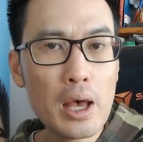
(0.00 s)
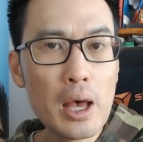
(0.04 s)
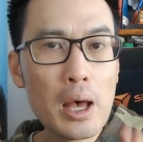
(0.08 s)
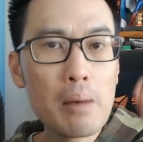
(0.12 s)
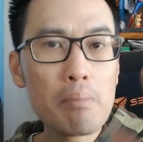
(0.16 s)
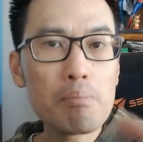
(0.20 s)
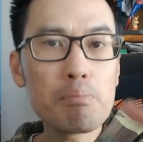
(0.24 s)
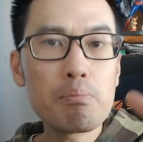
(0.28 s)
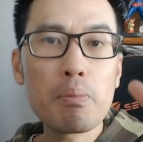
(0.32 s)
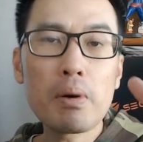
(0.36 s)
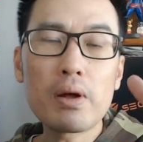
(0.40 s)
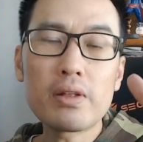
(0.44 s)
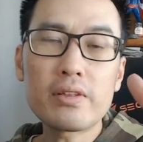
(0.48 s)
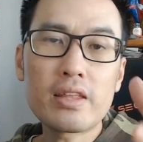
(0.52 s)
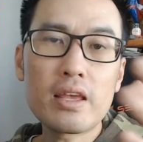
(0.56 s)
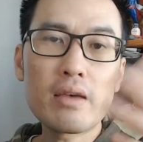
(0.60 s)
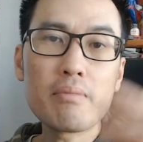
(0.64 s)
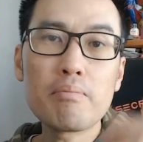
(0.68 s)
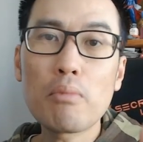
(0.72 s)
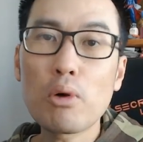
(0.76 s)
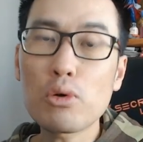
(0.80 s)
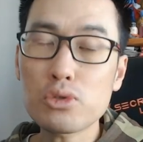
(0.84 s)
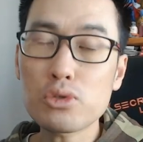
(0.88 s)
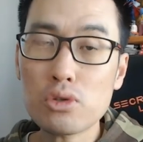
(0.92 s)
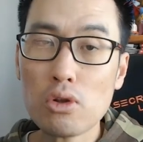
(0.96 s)
but they're
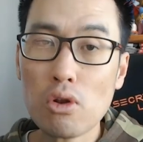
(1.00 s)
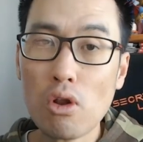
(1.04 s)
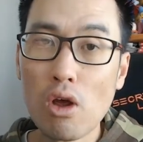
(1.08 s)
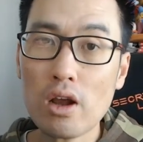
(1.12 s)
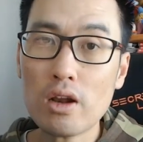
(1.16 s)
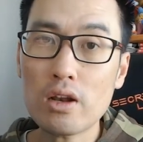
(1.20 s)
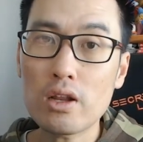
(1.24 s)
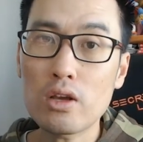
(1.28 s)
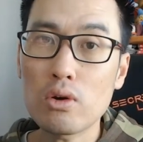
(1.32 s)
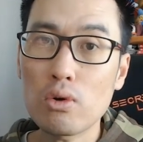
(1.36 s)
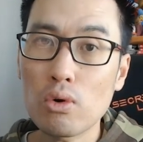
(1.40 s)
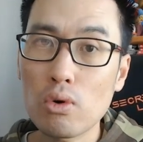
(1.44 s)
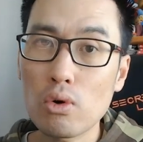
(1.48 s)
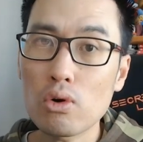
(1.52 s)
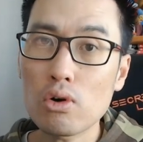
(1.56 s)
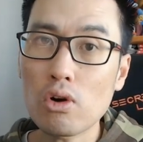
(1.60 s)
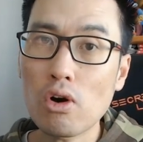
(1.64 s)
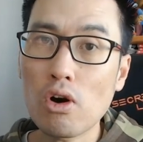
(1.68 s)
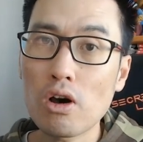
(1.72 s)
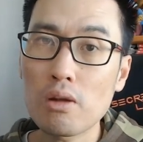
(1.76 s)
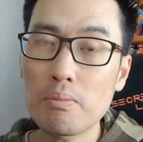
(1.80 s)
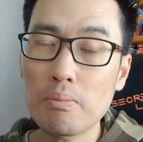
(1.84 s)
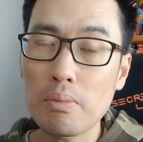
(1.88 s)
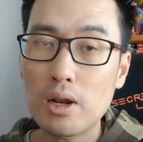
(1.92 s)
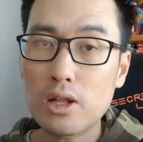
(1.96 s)
most likely all
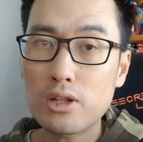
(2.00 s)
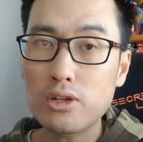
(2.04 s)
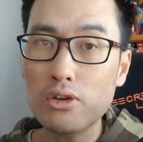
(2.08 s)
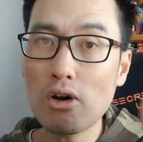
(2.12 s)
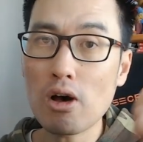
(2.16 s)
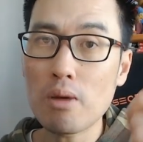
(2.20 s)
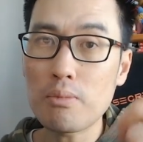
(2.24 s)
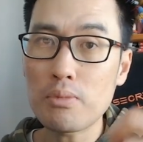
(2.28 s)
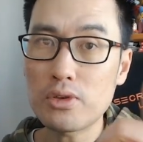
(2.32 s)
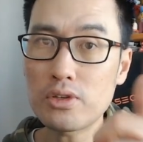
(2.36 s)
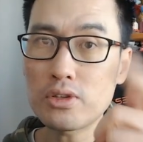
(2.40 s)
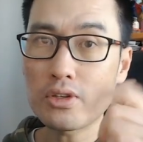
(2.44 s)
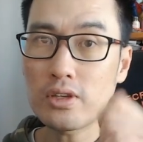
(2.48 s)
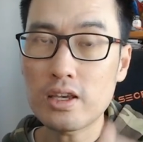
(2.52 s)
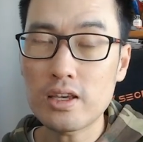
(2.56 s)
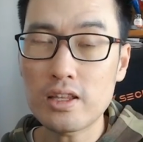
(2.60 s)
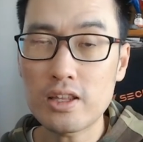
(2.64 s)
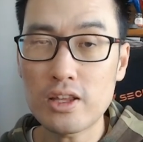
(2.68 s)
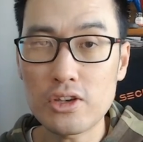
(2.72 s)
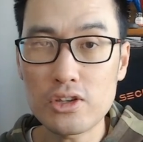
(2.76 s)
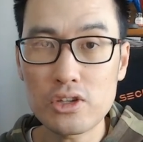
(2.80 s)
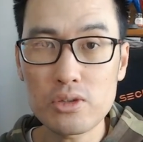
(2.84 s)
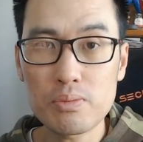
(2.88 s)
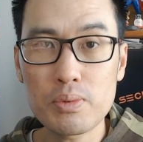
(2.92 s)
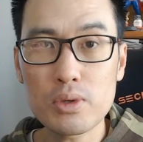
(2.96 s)
gone by the time you see
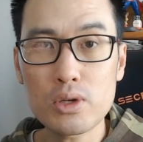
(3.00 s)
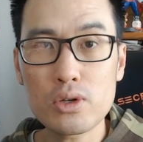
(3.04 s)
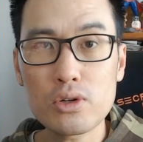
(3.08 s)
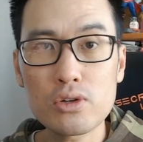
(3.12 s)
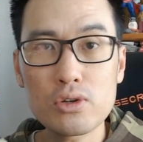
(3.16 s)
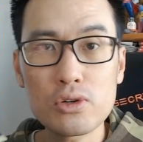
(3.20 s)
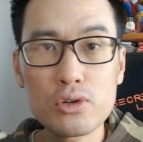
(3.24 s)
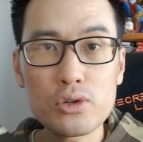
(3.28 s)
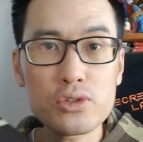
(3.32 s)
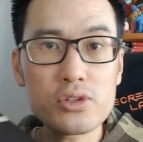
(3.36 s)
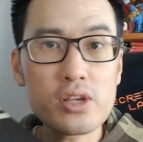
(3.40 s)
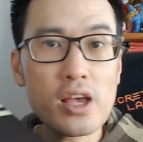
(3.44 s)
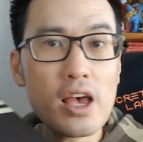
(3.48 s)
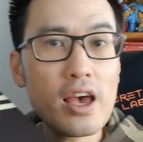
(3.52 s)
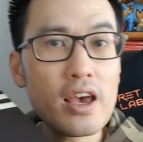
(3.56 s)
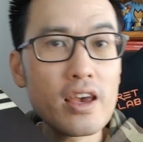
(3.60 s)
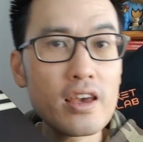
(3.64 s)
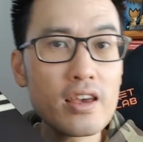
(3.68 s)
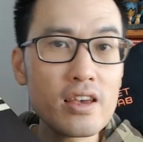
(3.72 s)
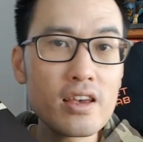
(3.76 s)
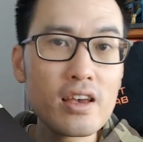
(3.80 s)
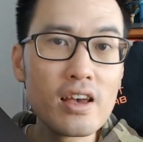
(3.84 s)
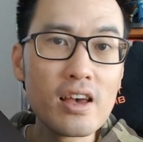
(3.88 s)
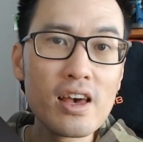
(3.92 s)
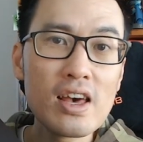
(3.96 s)
this because,
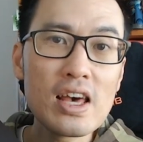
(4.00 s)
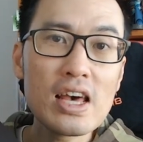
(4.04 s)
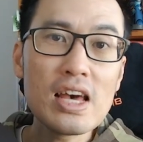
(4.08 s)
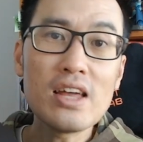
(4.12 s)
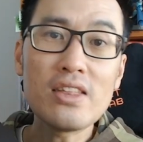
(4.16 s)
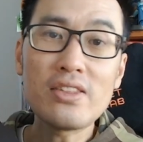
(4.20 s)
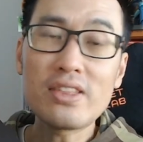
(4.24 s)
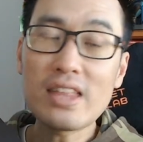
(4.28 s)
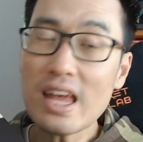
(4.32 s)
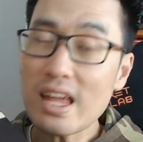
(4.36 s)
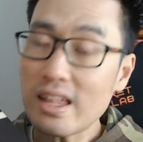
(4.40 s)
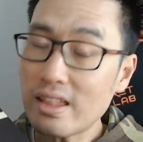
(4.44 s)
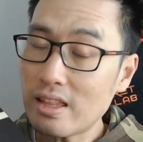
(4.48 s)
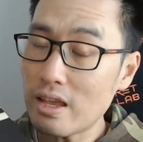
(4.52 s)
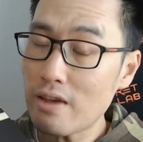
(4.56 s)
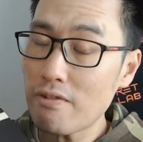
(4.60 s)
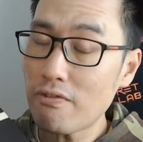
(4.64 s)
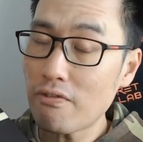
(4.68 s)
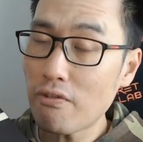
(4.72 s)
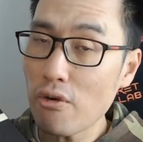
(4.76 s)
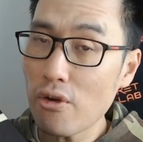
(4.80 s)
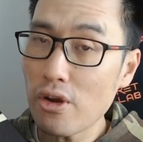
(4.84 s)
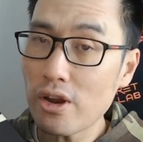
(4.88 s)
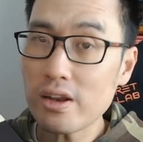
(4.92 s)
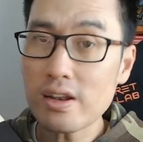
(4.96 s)
hey, they're
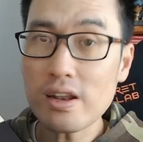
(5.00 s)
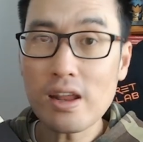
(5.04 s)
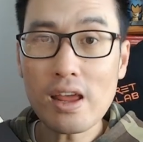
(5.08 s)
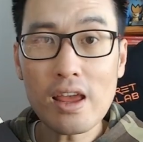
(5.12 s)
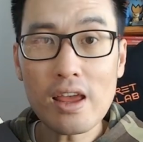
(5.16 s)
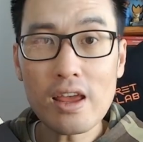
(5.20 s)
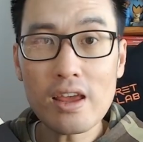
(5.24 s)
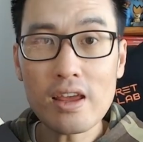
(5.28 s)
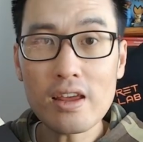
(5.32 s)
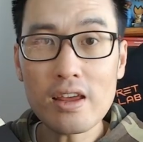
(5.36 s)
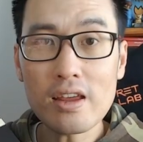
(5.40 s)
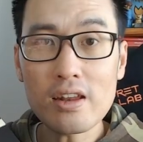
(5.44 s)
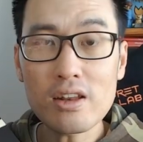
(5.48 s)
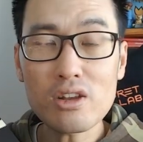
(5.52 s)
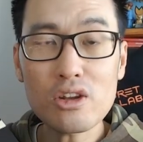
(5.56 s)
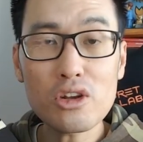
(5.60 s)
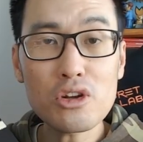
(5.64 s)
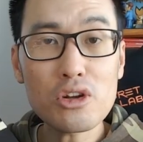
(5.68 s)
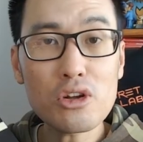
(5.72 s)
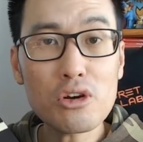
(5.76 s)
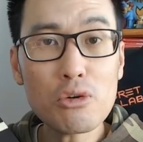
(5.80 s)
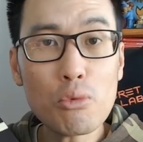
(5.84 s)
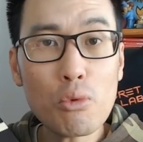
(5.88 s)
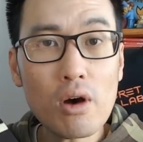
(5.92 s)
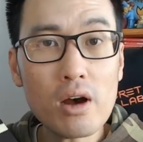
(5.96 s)
different, and you
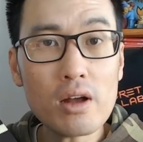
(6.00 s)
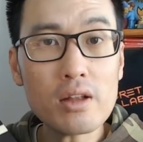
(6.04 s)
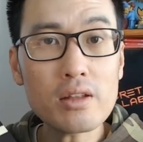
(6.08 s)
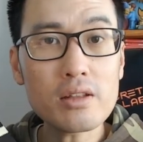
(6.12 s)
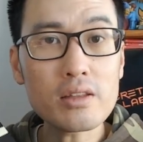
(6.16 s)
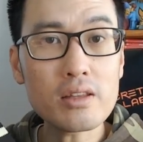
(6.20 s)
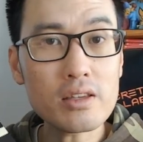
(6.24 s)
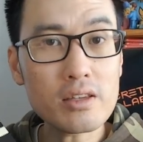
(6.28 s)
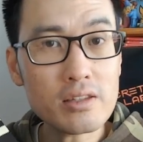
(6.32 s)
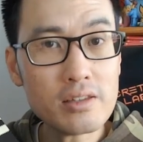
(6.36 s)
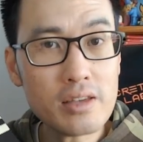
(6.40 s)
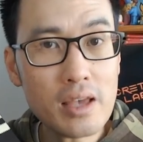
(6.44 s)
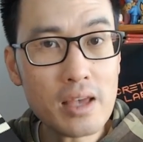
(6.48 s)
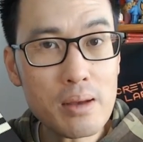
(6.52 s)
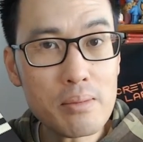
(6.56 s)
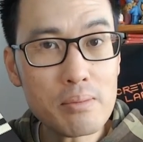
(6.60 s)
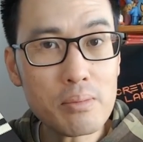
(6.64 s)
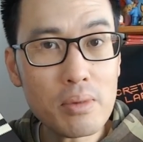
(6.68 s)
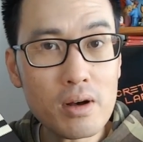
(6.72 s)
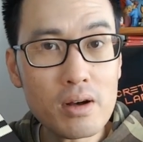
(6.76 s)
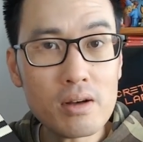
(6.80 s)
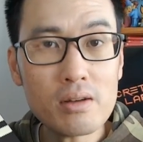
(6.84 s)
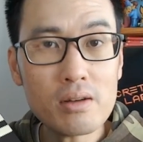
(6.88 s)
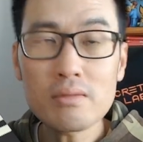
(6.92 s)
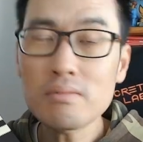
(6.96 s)
know what? The
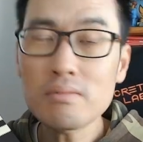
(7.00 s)
Samba,